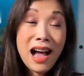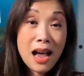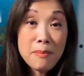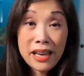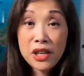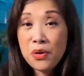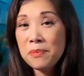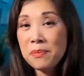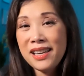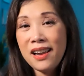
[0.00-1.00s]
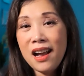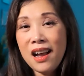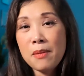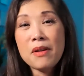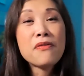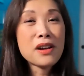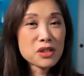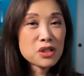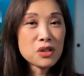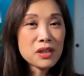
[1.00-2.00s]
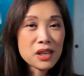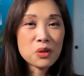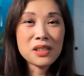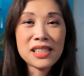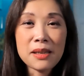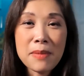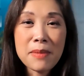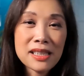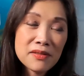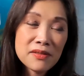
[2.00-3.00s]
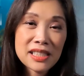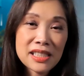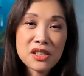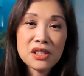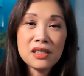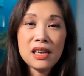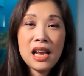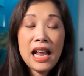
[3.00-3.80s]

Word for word: I'm Maggie Yu MD. I'm a functional and holistic medicine physician